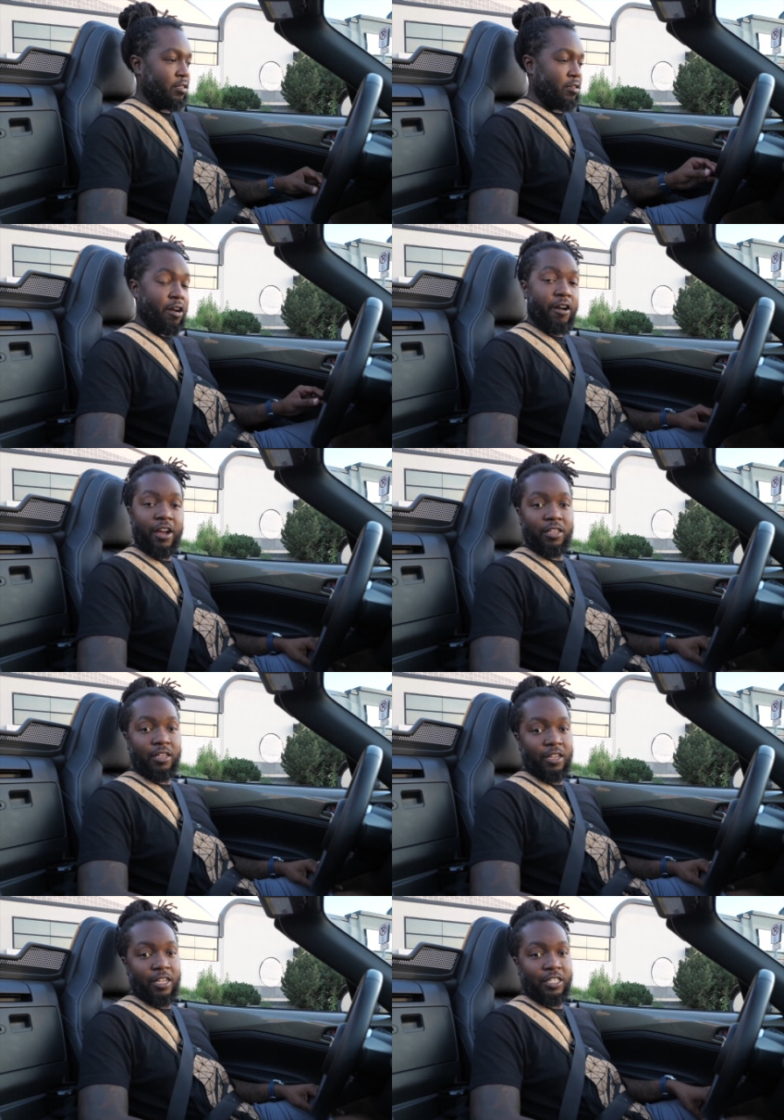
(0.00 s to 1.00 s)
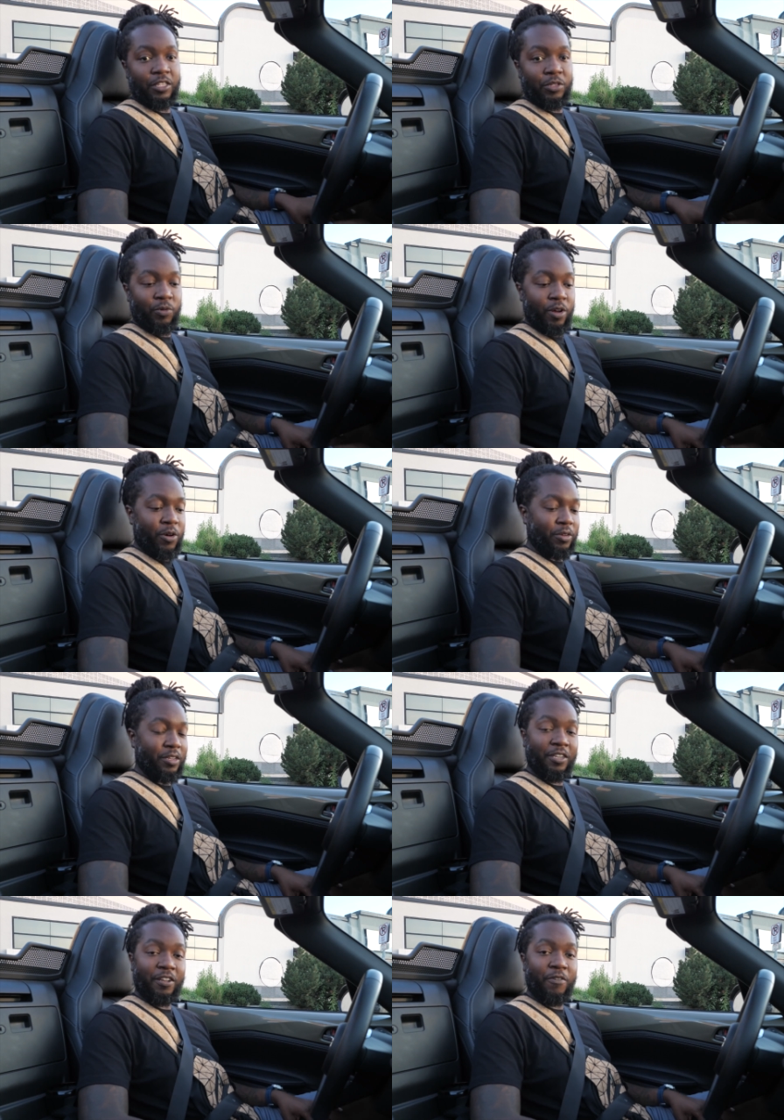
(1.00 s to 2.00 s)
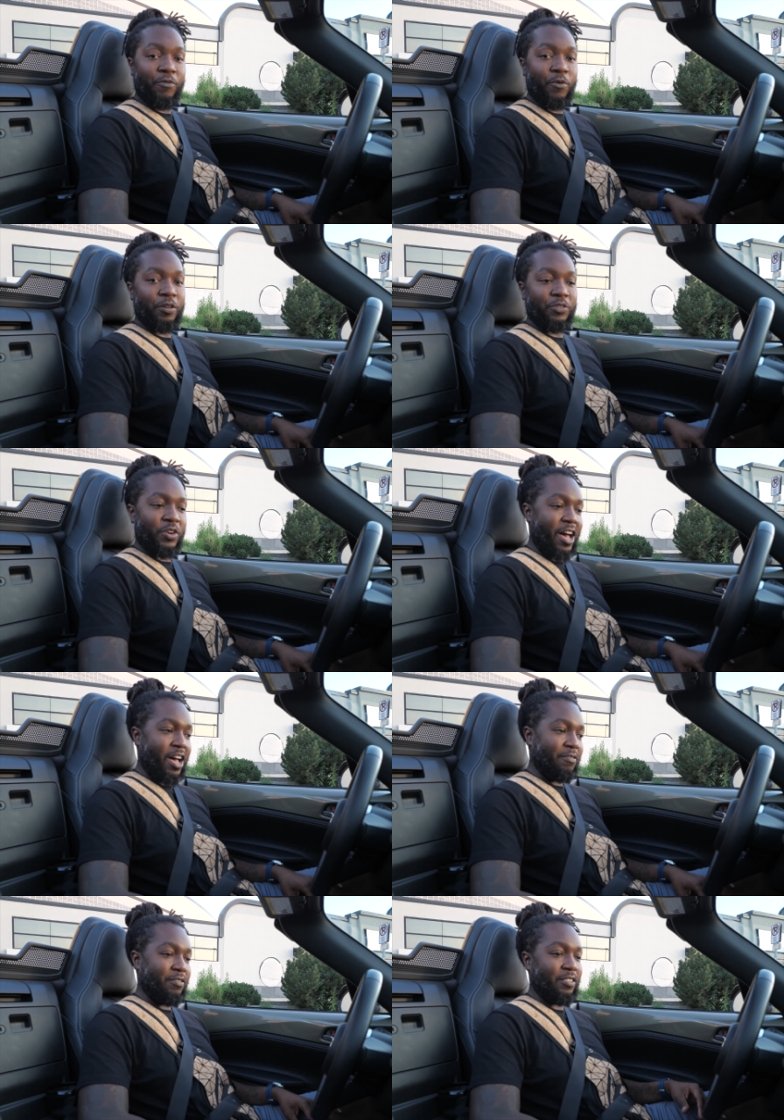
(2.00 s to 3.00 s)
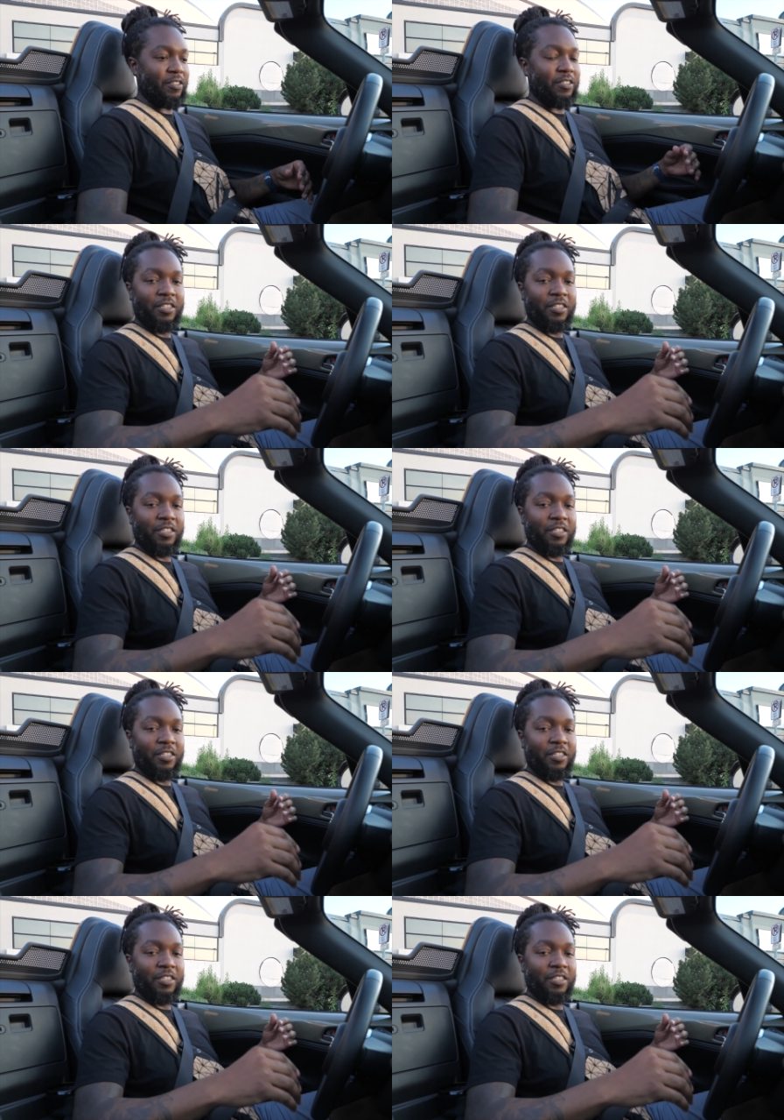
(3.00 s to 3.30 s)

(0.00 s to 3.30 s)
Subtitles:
All right, let's hit the road and go for a drive. So